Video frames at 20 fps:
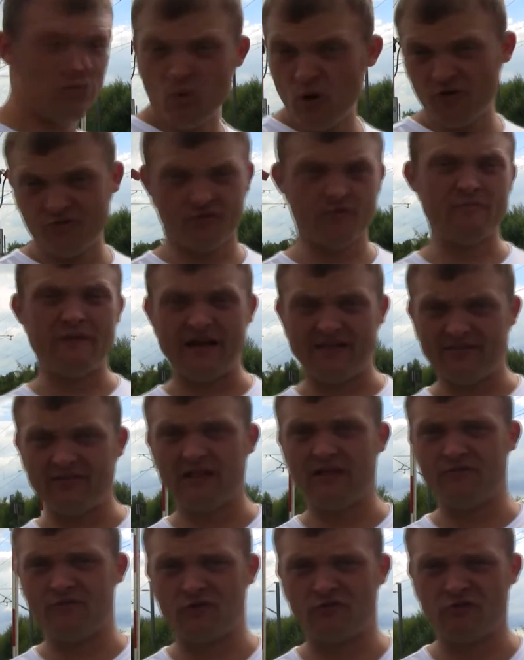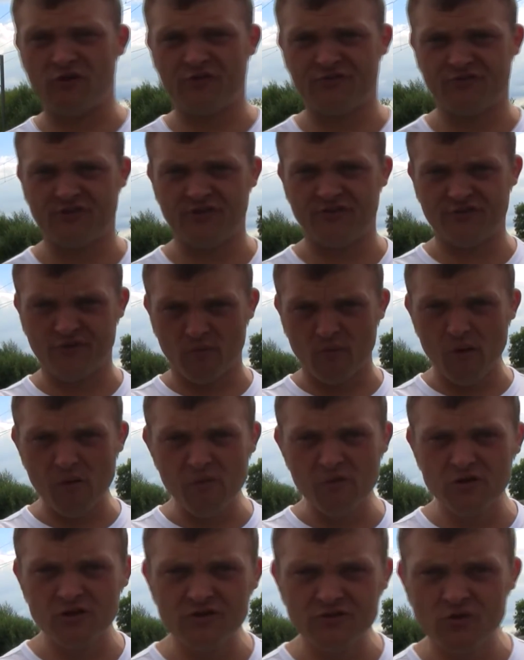was a manned level crossing. So what we're going to